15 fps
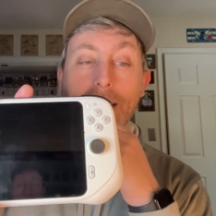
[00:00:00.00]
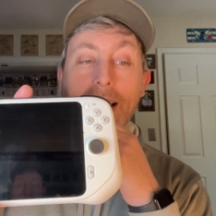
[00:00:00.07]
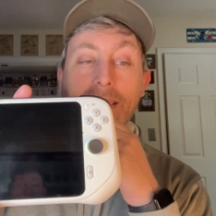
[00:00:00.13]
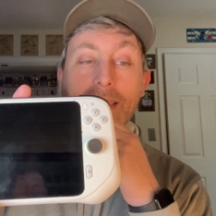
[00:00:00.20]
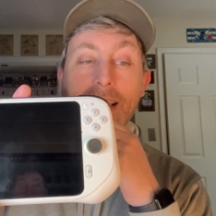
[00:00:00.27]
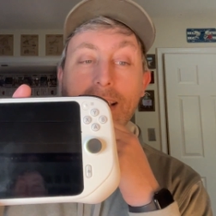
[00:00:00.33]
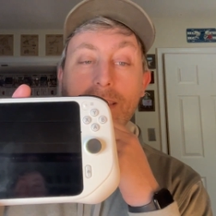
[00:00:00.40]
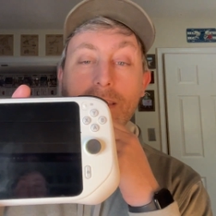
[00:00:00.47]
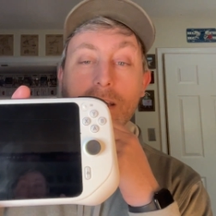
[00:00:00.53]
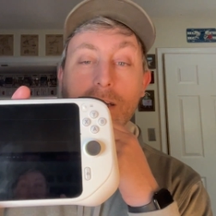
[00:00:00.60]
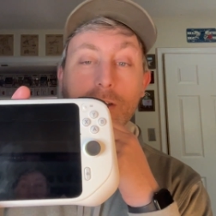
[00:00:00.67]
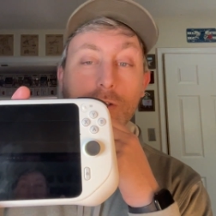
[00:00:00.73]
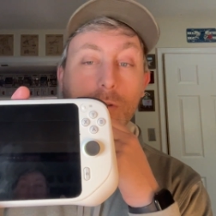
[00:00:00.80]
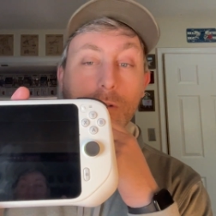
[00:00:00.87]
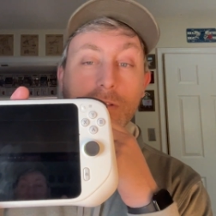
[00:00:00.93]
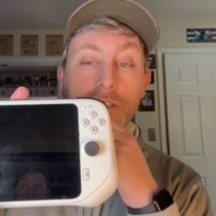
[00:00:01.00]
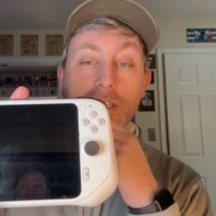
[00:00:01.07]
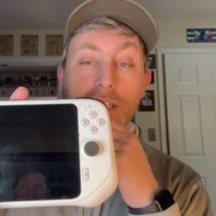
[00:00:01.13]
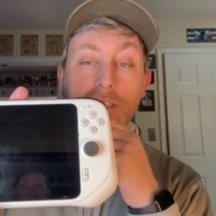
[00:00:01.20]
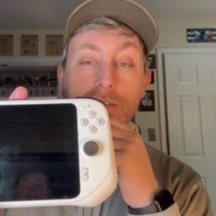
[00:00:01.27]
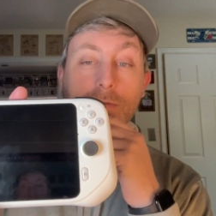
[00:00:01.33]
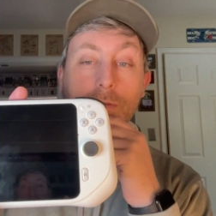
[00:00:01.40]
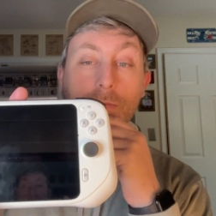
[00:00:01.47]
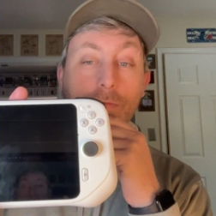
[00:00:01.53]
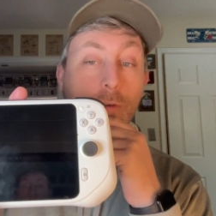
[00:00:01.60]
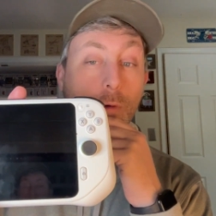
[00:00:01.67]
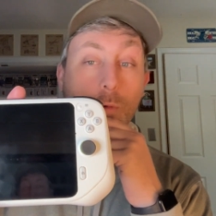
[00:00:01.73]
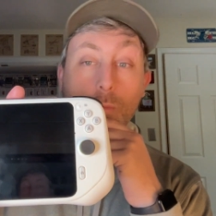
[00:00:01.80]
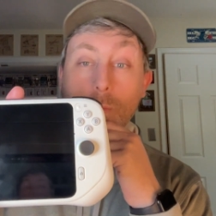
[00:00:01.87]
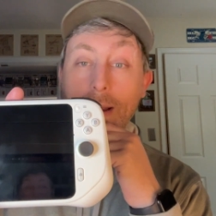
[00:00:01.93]
I think the control sticks
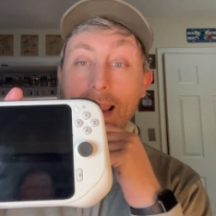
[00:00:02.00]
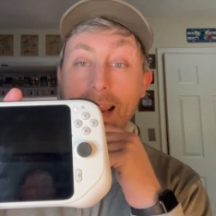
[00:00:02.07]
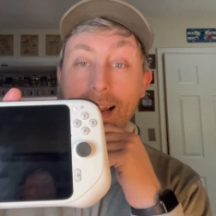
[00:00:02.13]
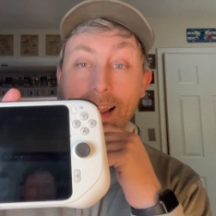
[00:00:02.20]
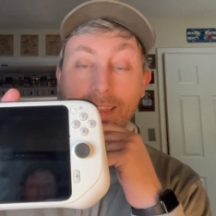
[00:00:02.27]
feel great.